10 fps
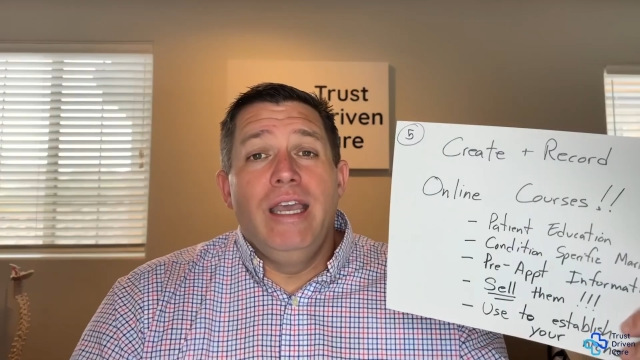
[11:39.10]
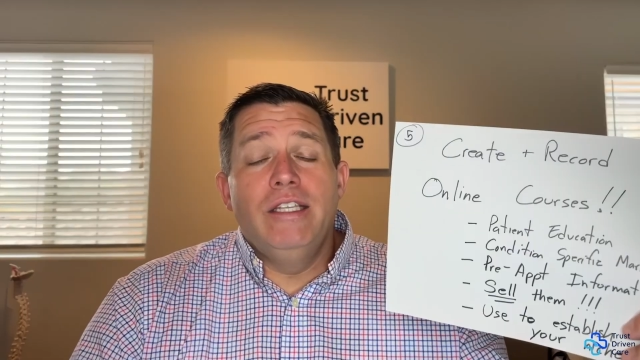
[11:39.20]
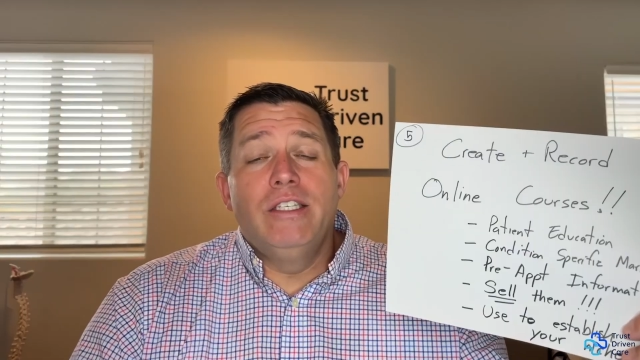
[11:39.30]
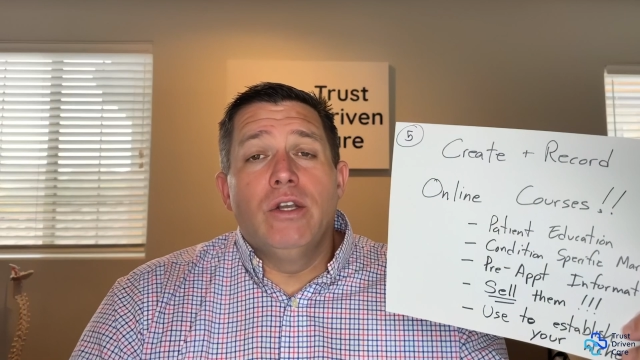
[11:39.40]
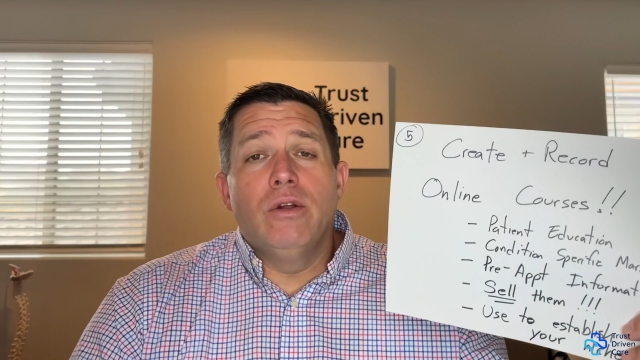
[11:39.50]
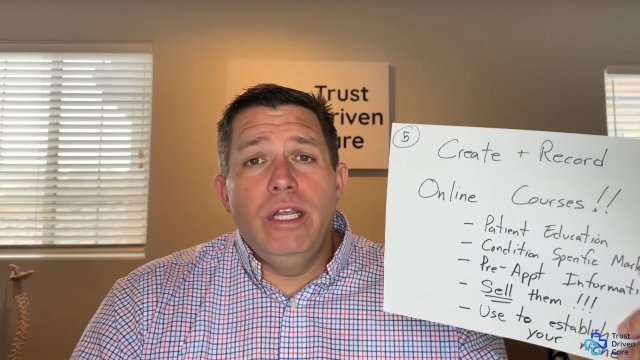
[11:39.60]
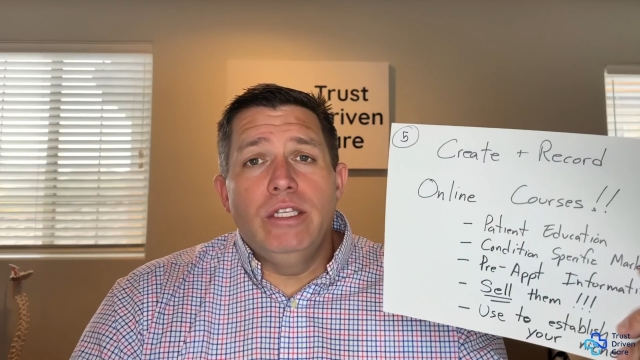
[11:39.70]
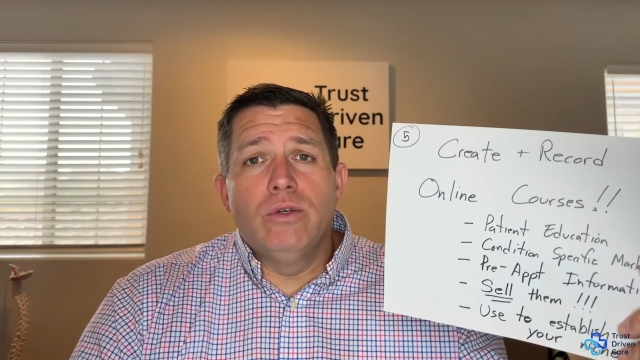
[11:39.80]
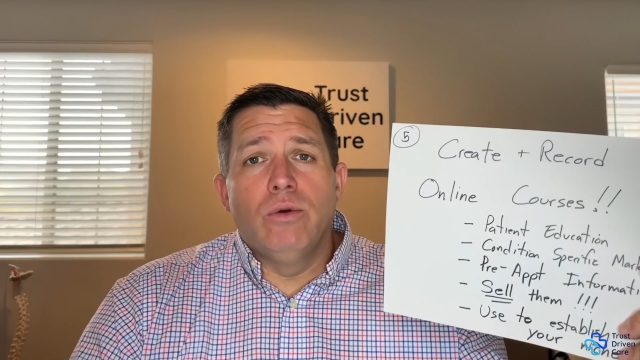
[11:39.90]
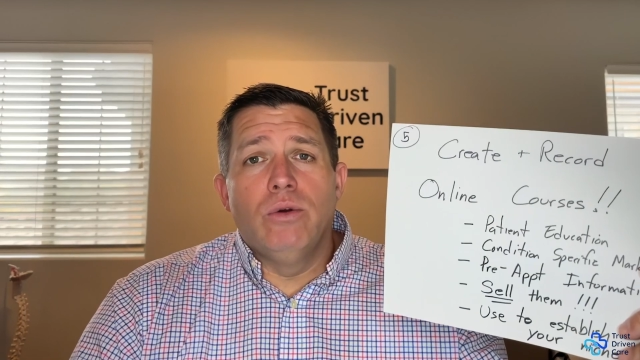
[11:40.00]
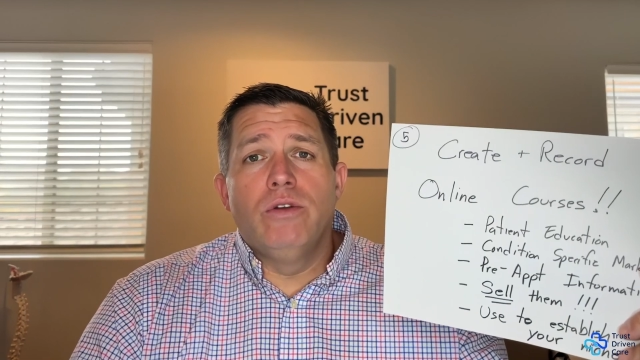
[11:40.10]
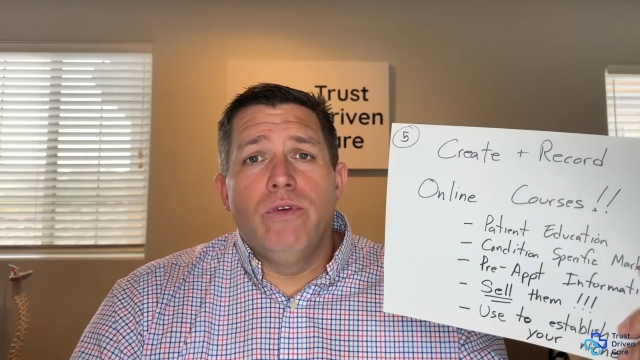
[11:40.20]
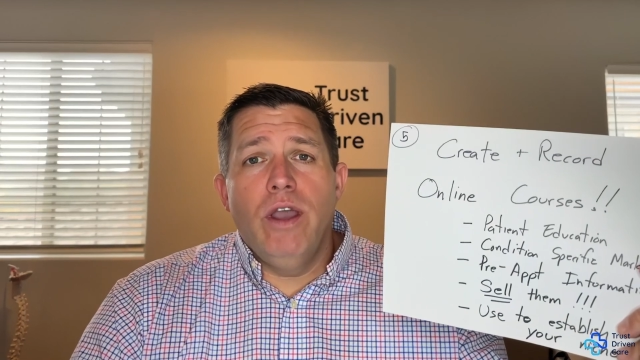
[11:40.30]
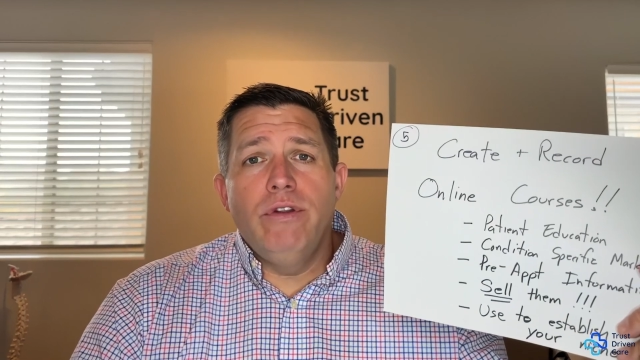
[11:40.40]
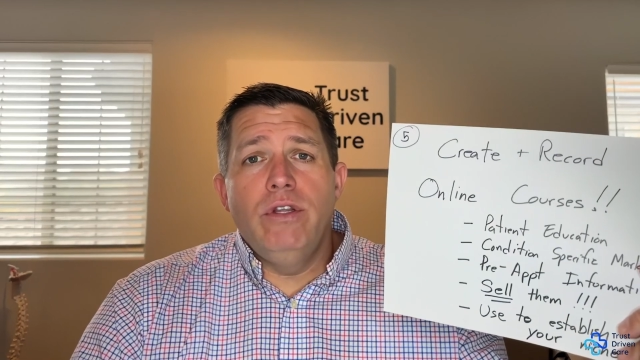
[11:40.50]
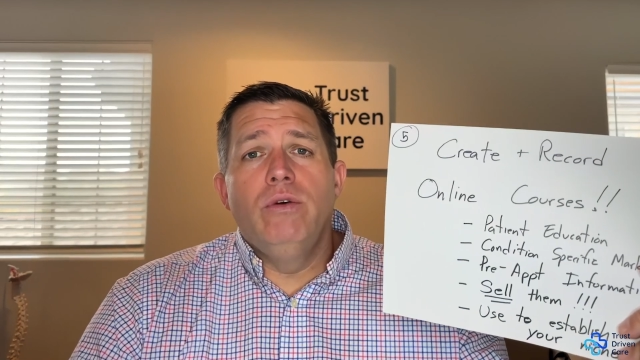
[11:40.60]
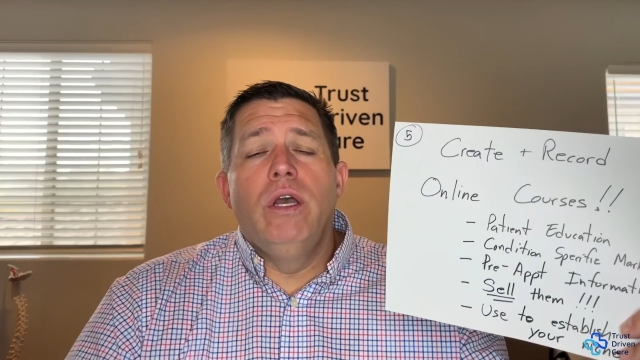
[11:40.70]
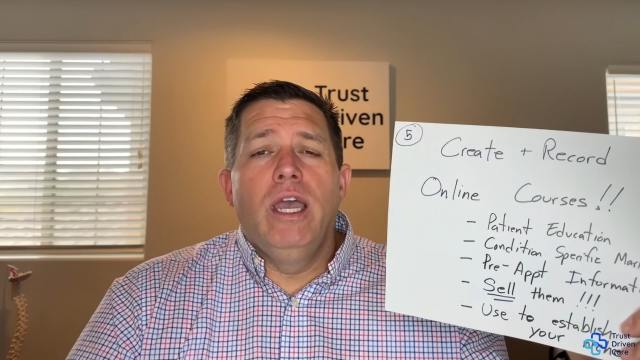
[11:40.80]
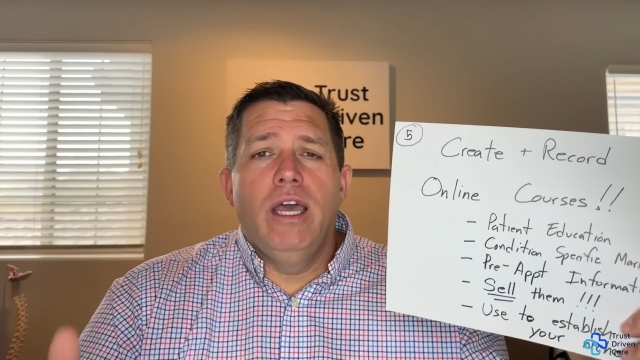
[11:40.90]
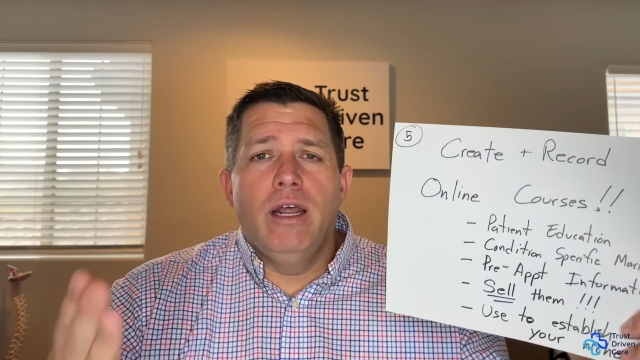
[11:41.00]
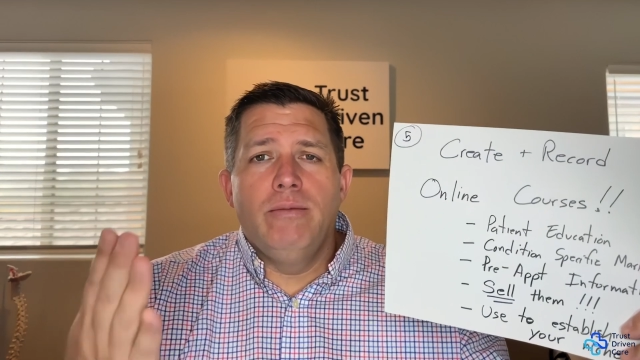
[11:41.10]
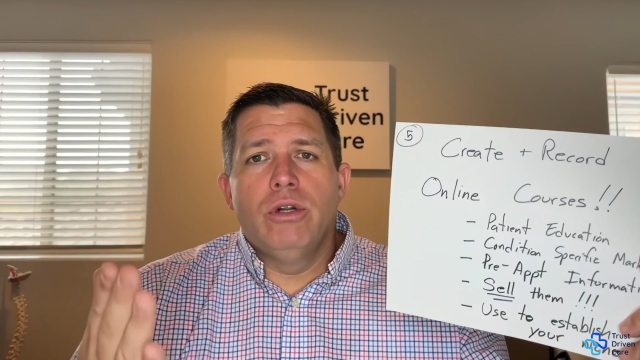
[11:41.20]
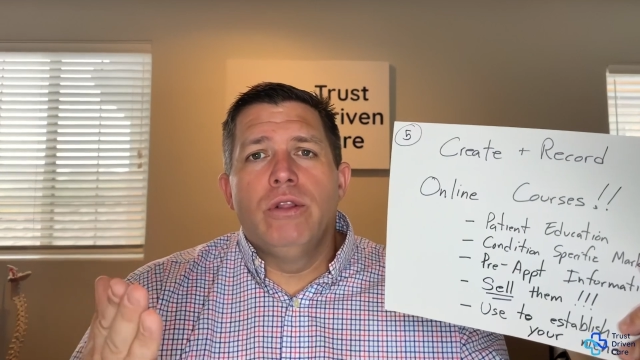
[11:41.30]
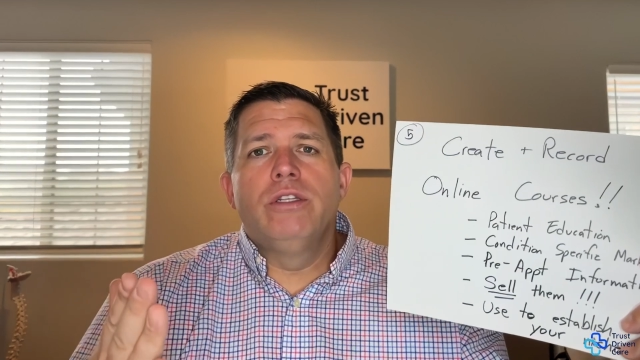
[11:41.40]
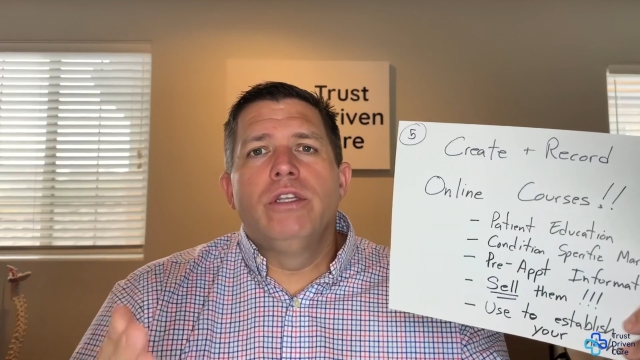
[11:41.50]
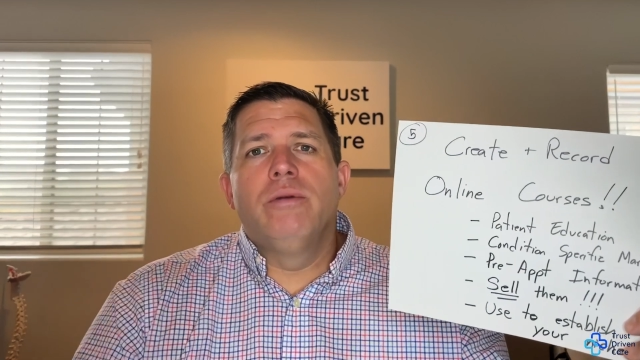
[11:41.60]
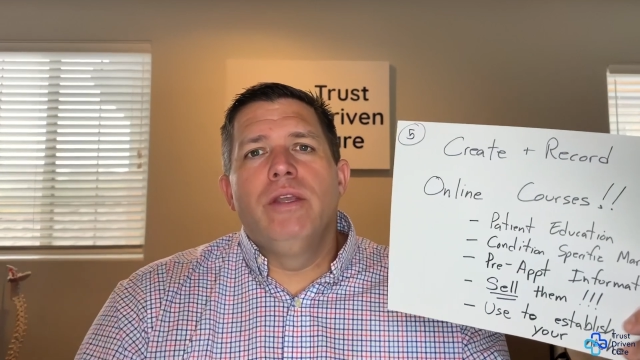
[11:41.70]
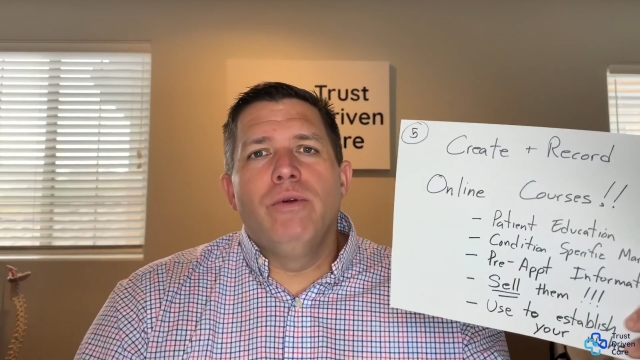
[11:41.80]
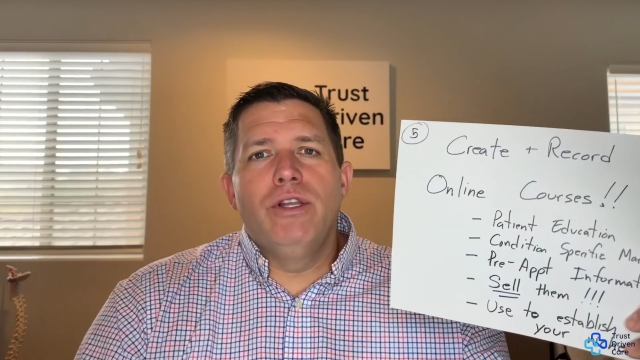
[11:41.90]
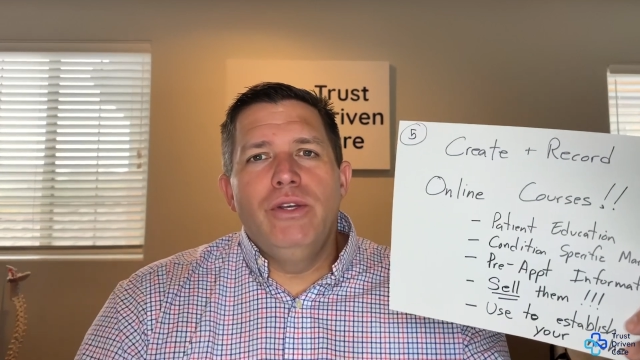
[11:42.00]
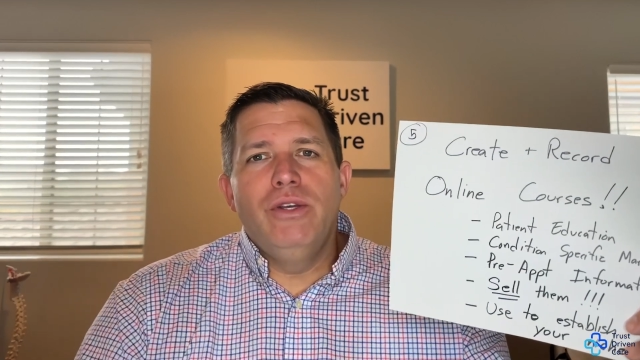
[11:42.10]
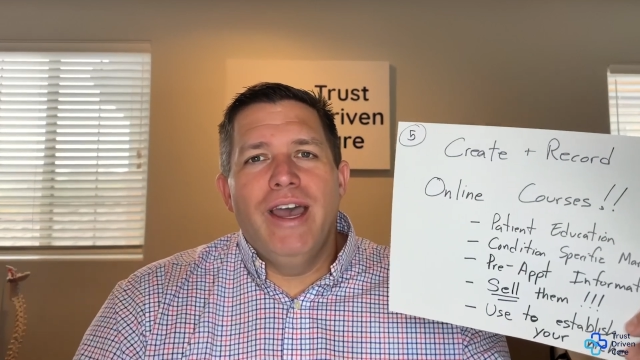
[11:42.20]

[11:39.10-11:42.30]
It's a great source of revenue, and I'm sure there's something where you